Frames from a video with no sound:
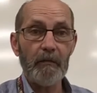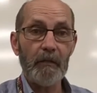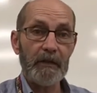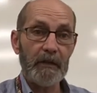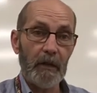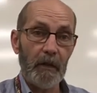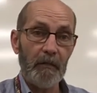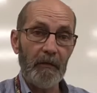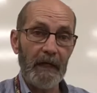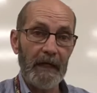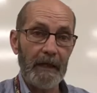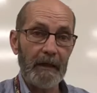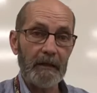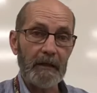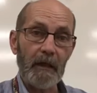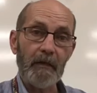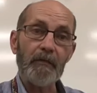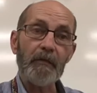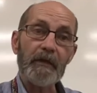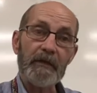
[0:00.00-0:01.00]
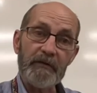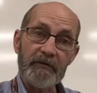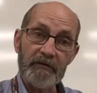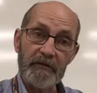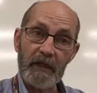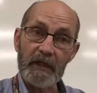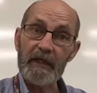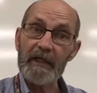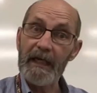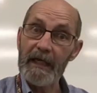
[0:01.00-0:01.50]
We know that because we
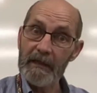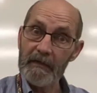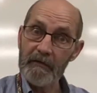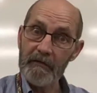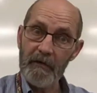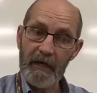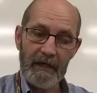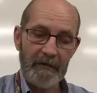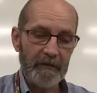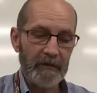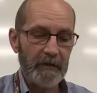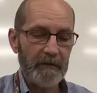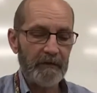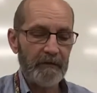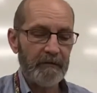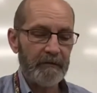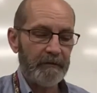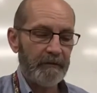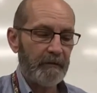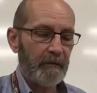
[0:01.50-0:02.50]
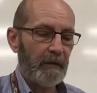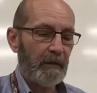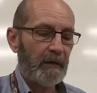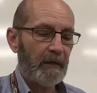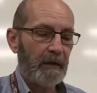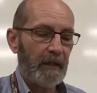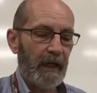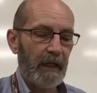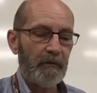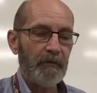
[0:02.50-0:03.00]
studied that in gravity.
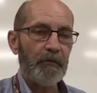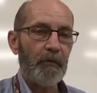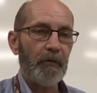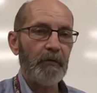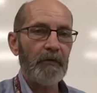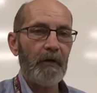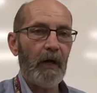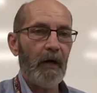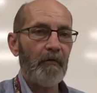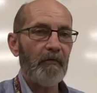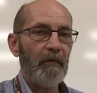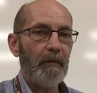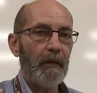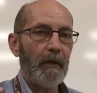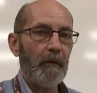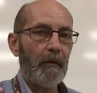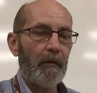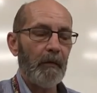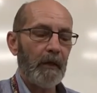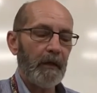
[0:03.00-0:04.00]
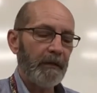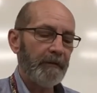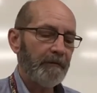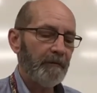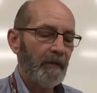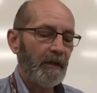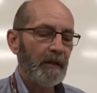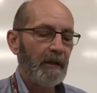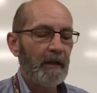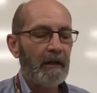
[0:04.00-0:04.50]
I'm sure you all remember that.
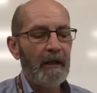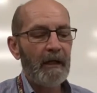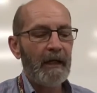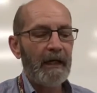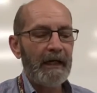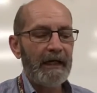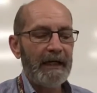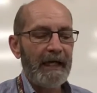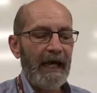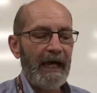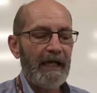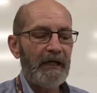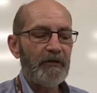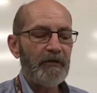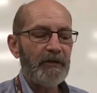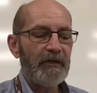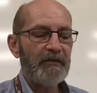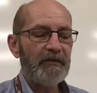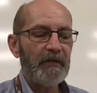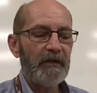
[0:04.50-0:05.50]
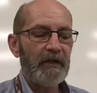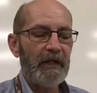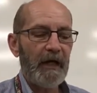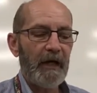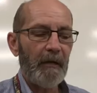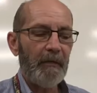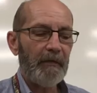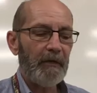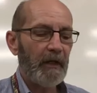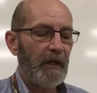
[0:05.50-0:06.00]
And H is the
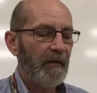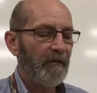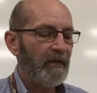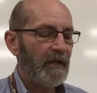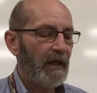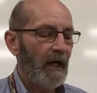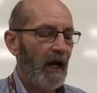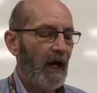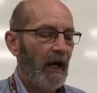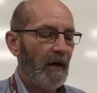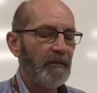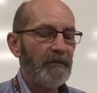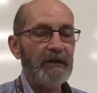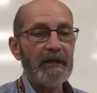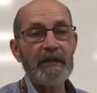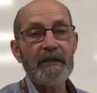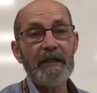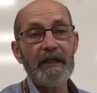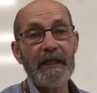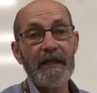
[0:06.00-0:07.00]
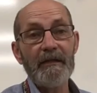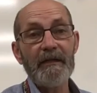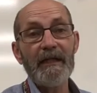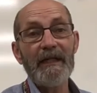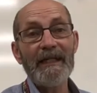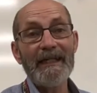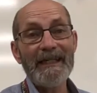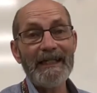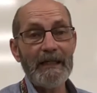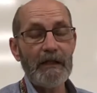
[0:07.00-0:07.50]
depth of the object in the
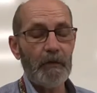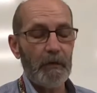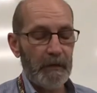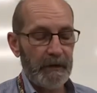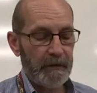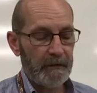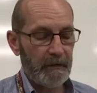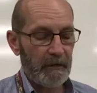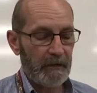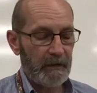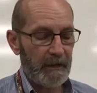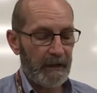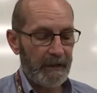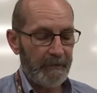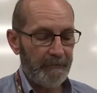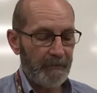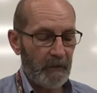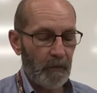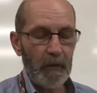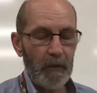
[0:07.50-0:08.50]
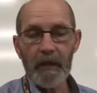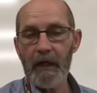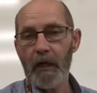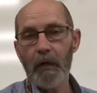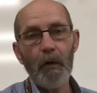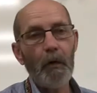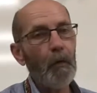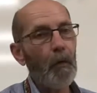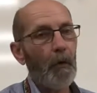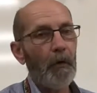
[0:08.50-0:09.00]
liquid, okay? We're not
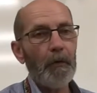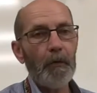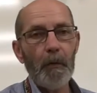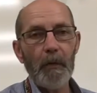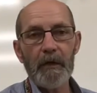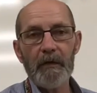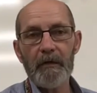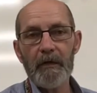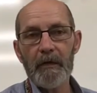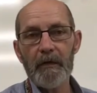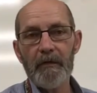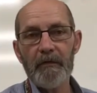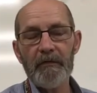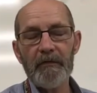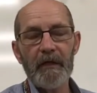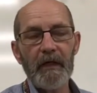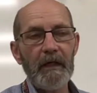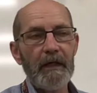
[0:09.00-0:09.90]
going to work one of those.